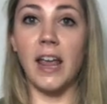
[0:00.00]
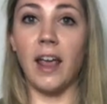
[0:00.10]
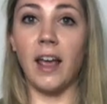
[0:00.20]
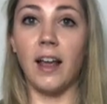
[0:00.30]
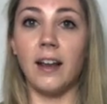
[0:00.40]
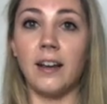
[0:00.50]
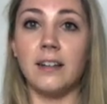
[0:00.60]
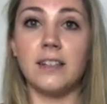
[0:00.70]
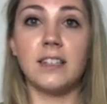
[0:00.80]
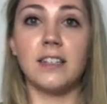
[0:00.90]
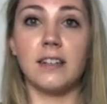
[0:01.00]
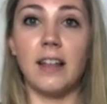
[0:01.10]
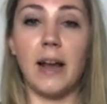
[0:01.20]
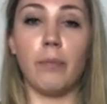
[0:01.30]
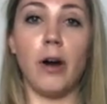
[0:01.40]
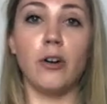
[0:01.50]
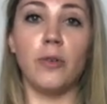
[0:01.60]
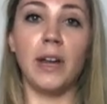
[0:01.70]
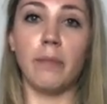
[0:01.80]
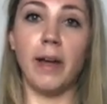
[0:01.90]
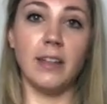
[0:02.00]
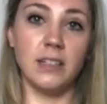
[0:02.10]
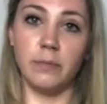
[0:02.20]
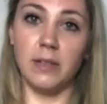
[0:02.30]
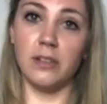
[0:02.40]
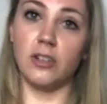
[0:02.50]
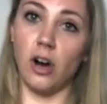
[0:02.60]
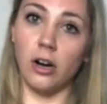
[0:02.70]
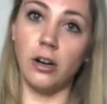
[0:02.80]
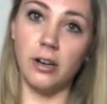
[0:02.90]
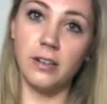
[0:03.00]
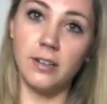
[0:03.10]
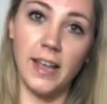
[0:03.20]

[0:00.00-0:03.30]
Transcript: and like borrowing my husband's Carhartt.